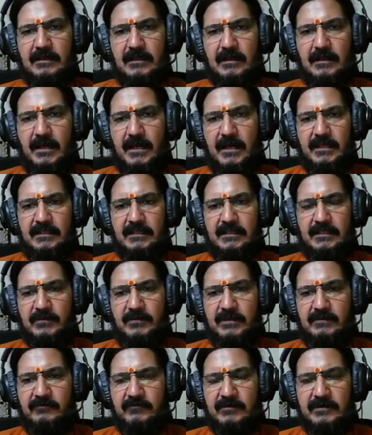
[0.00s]
either
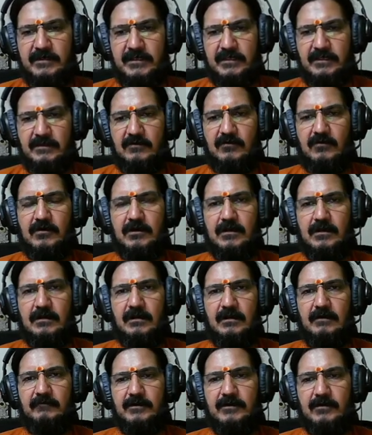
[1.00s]
be working on
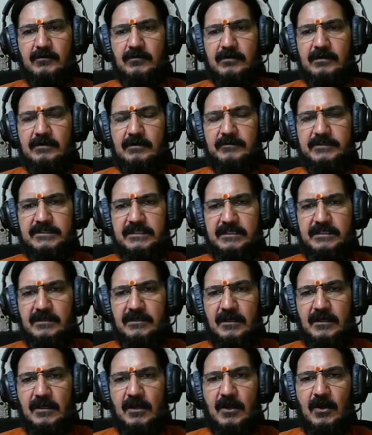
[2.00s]
our local machine
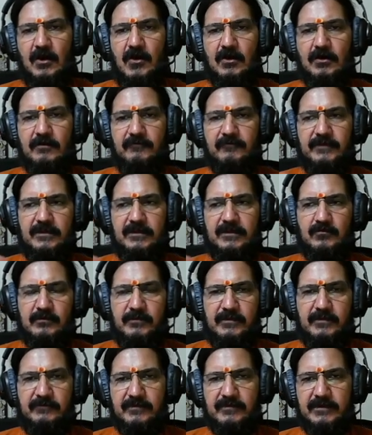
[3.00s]
or we could
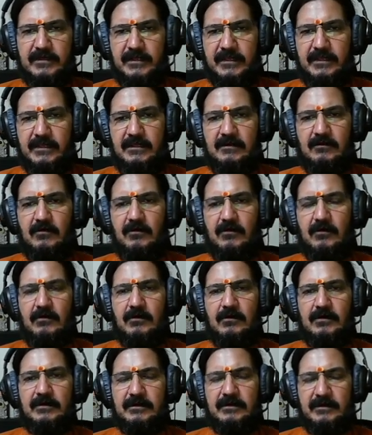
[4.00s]
be working
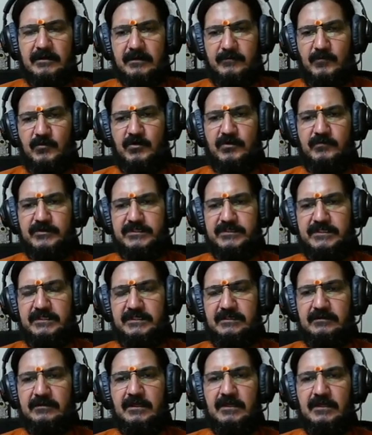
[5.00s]
on a remote
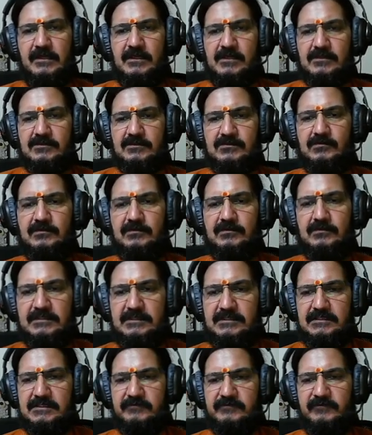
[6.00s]
machine. So this
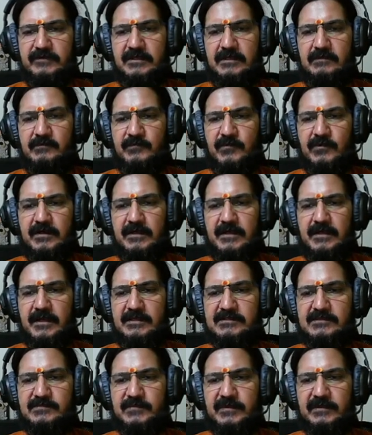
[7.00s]
is a very important
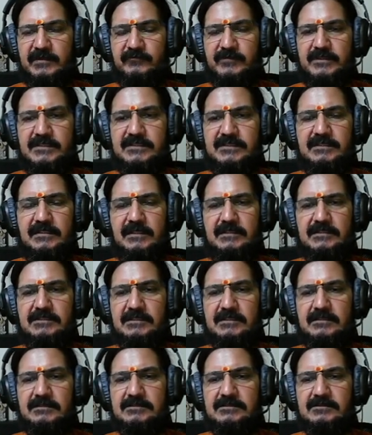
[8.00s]
aspect which tells
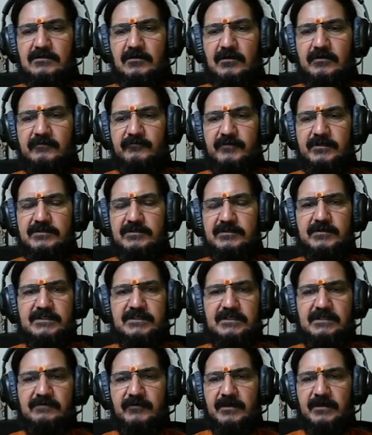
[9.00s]
us on which
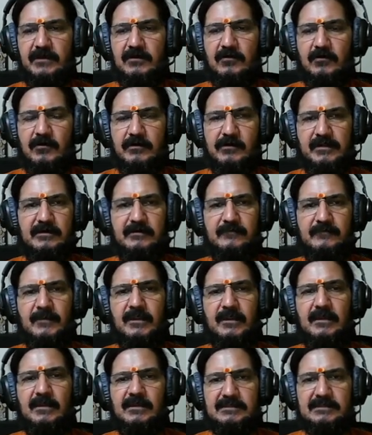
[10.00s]
machine we are logged in.
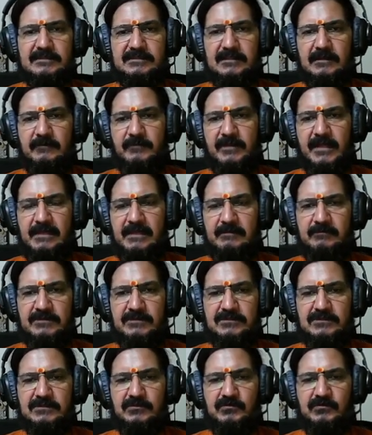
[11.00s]

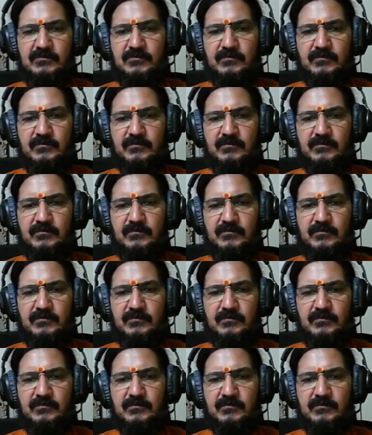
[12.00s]
Sometimes you